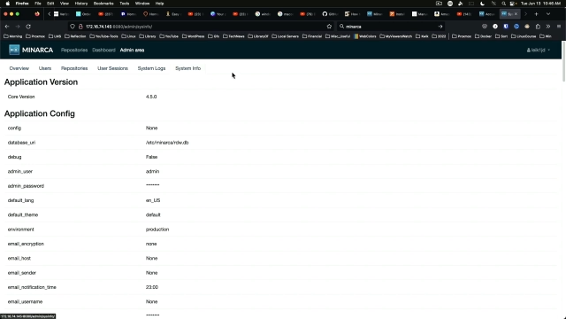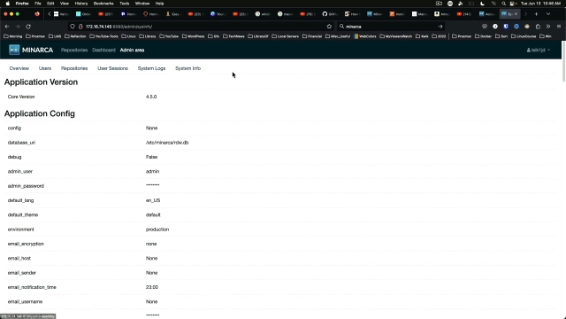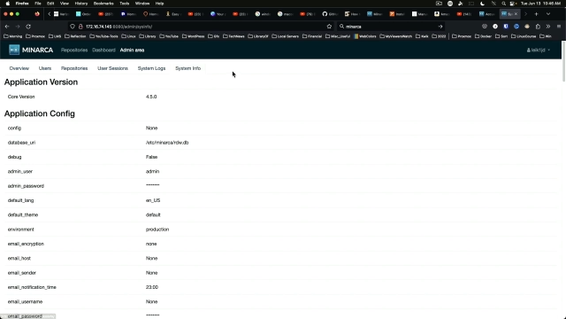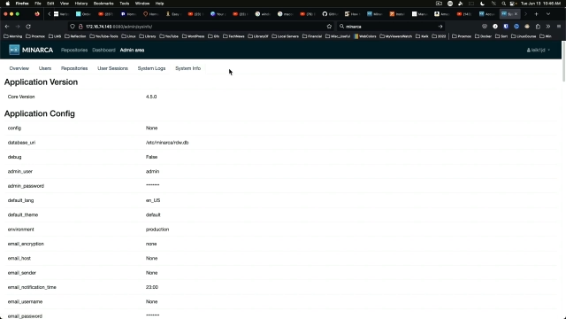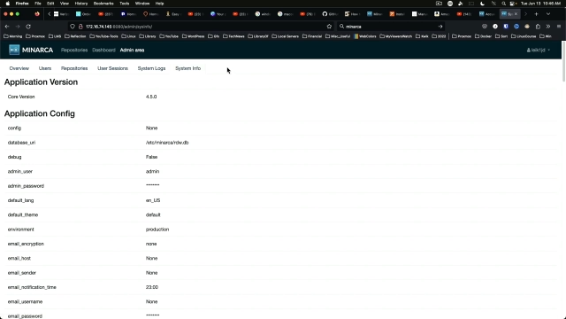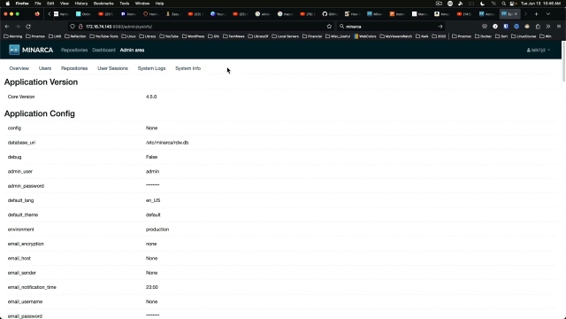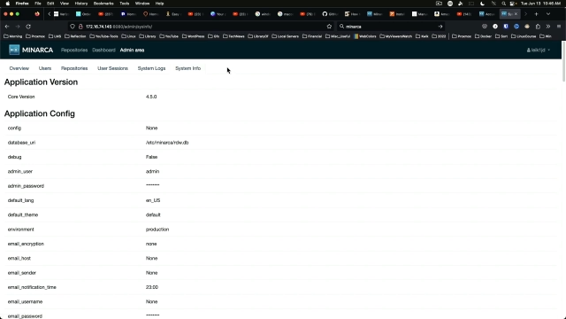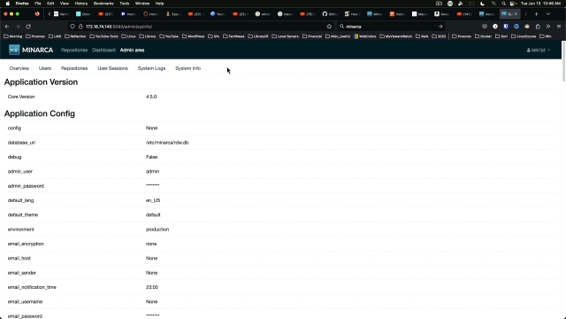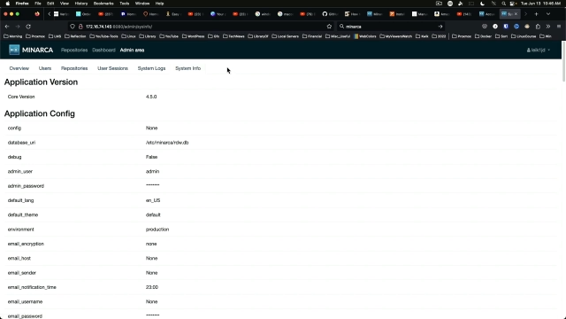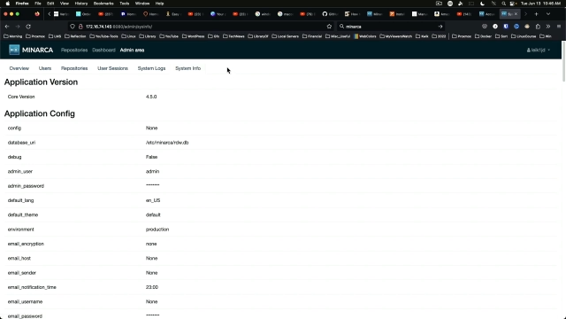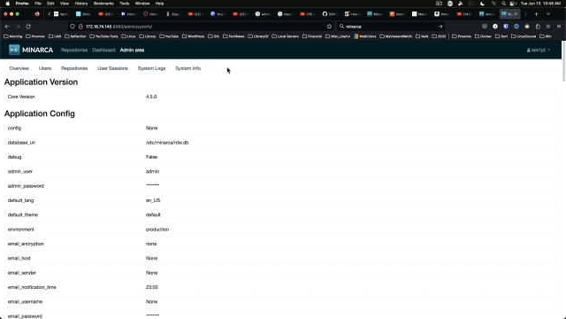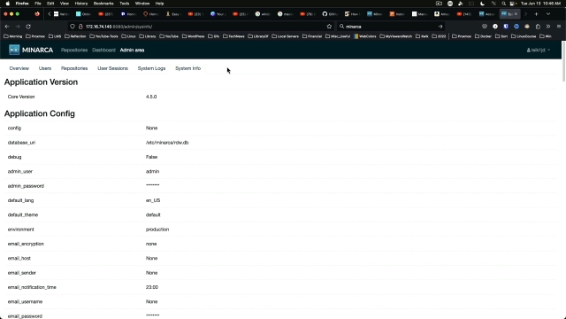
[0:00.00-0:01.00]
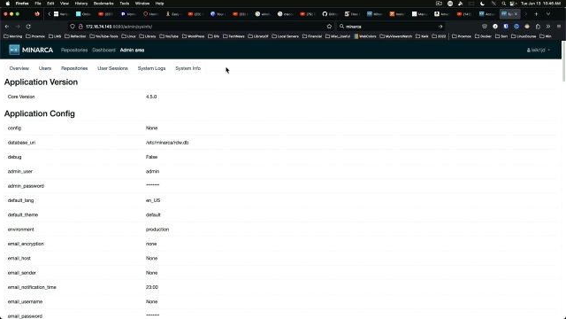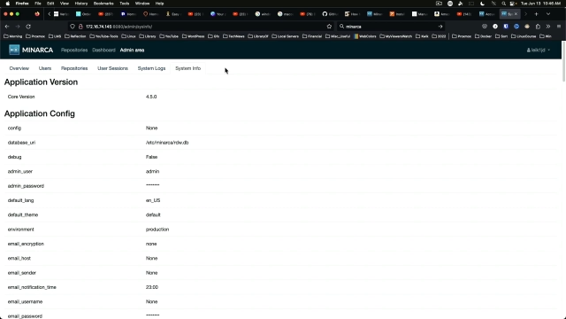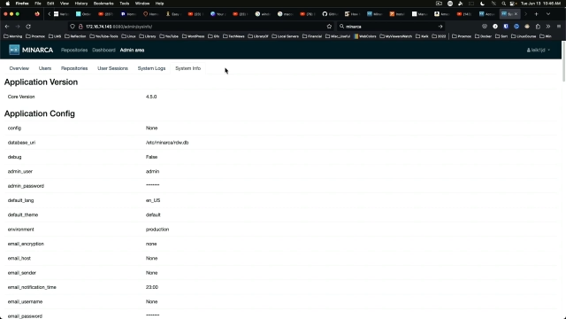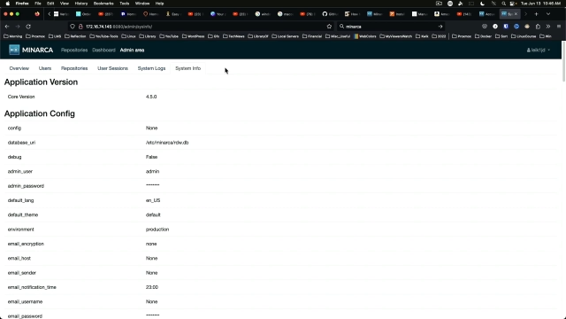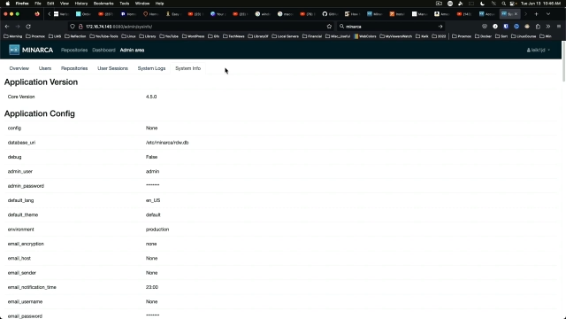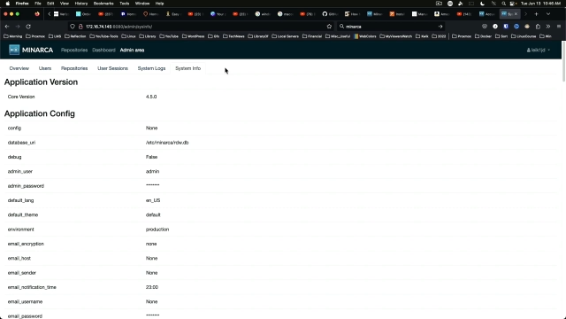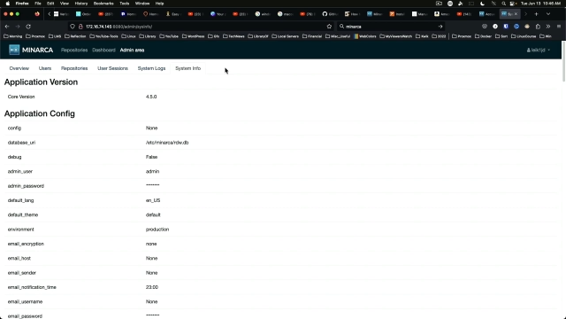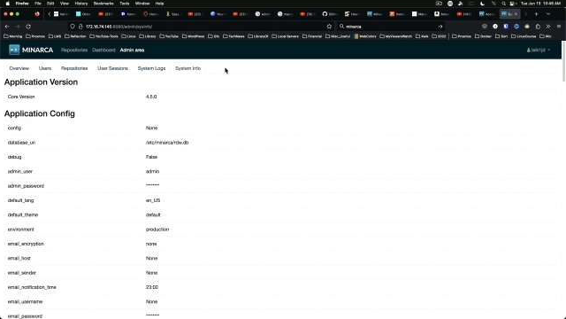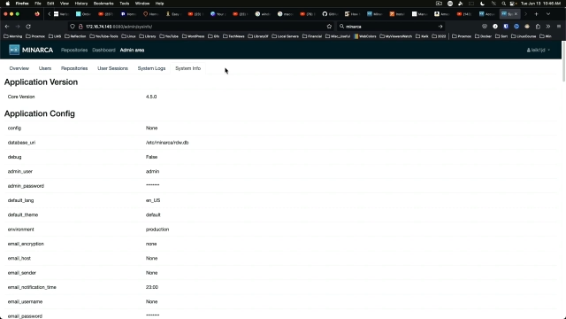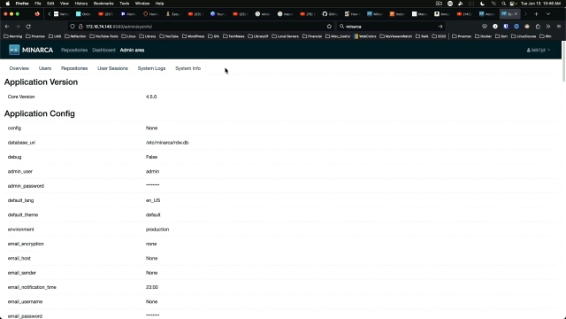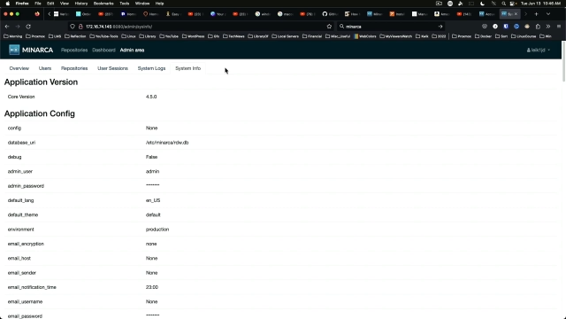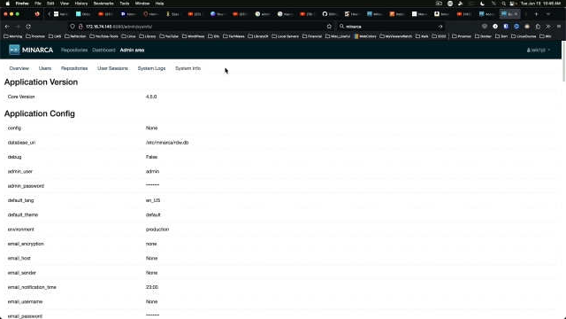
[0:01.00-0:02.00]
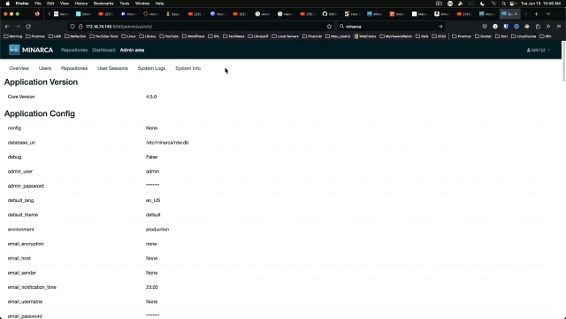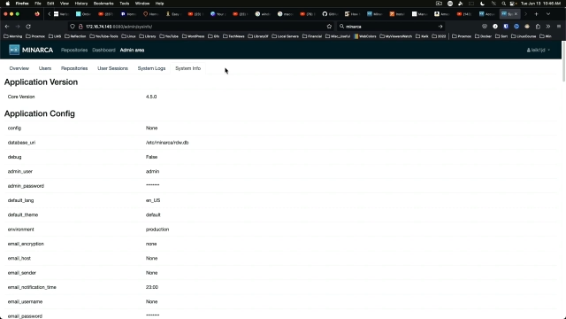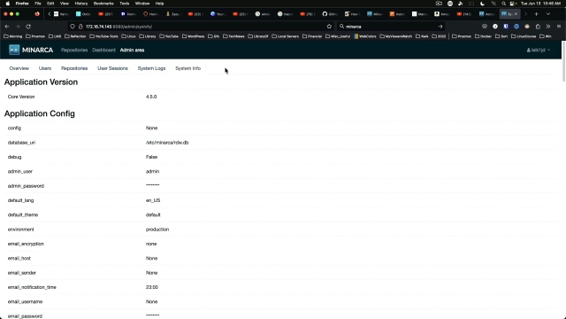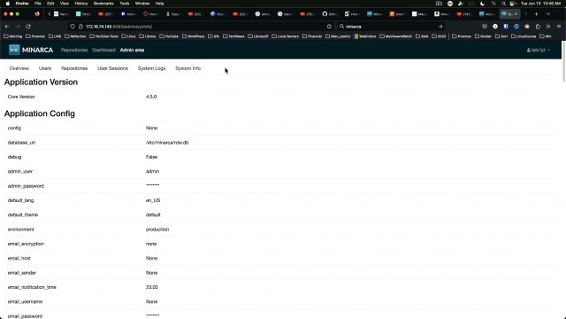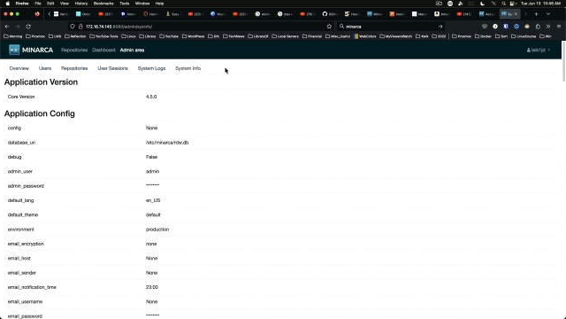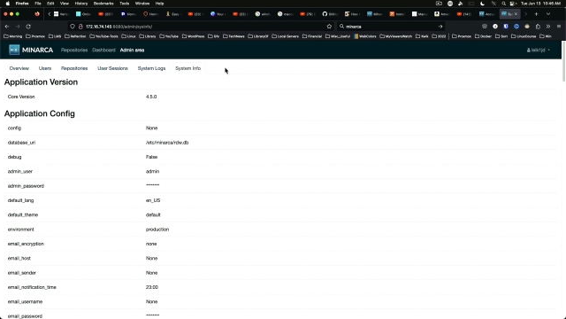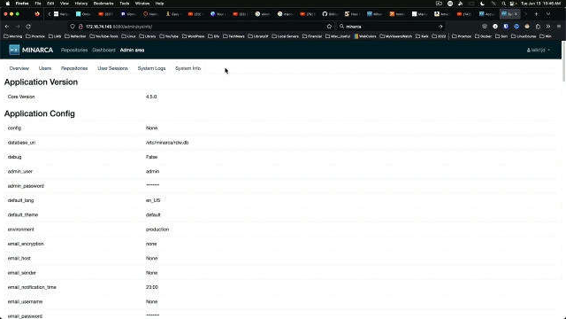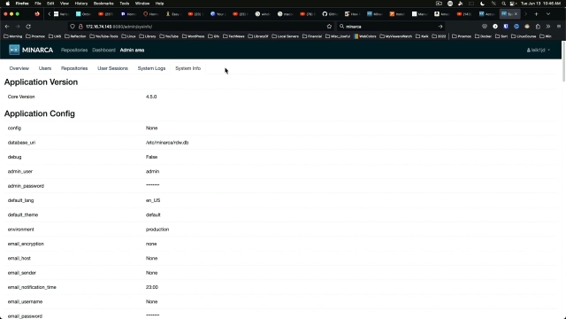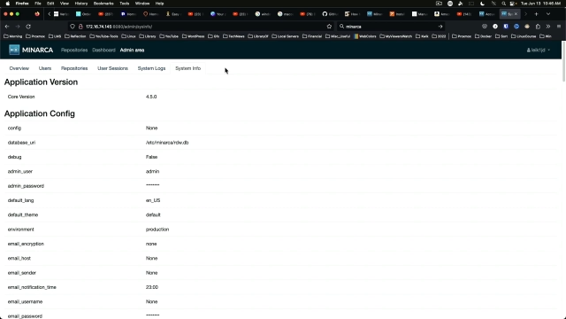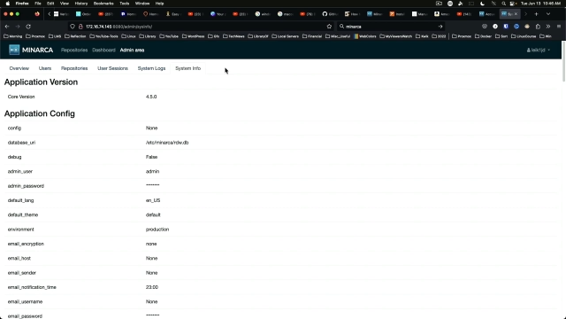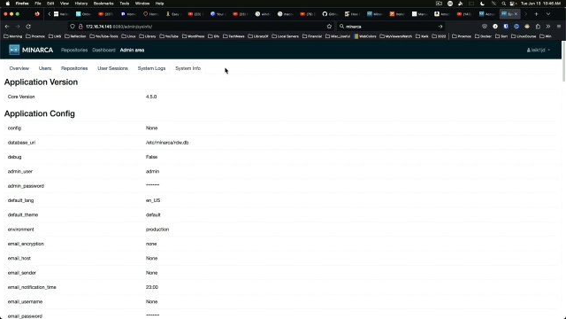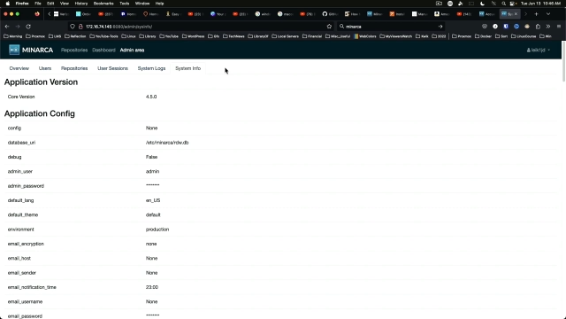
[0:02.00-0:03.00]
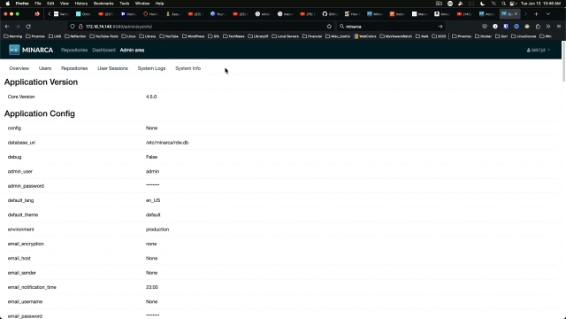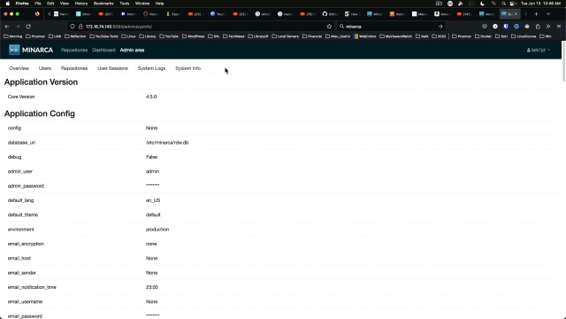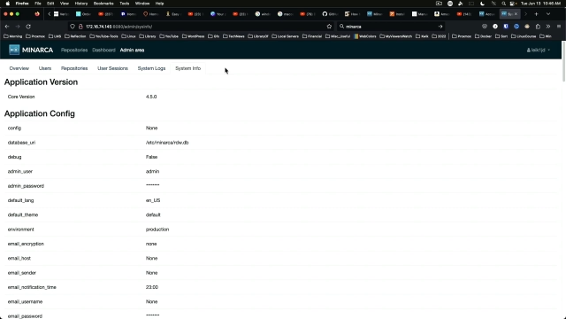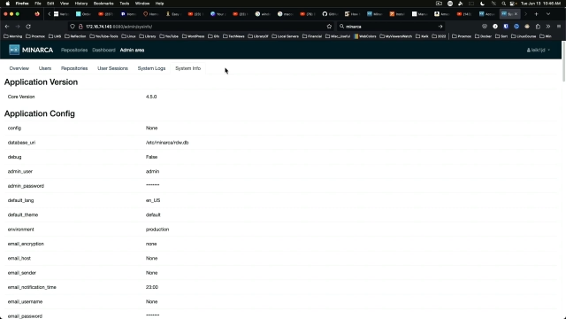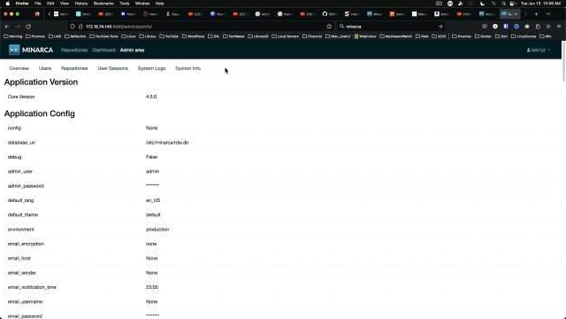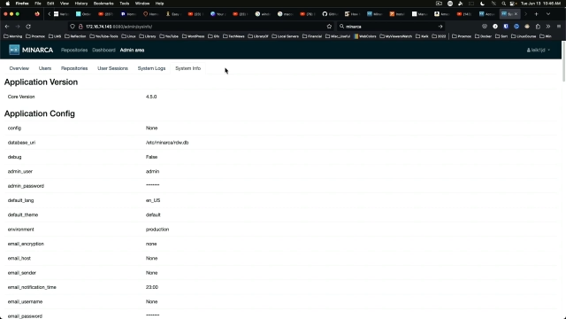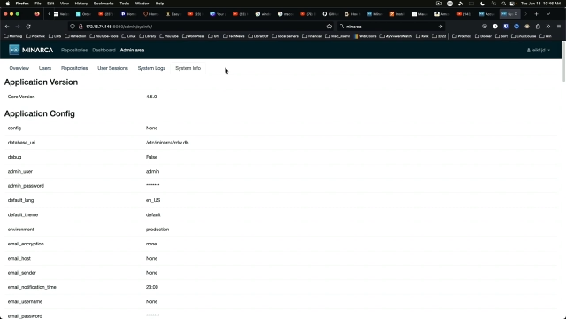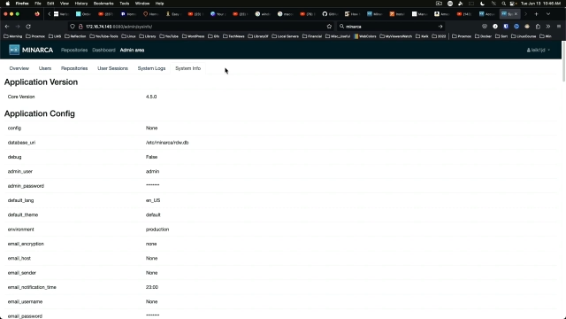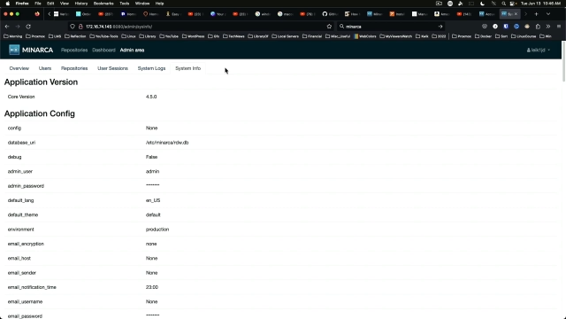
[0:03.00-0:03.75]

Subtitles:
(no speaker visible)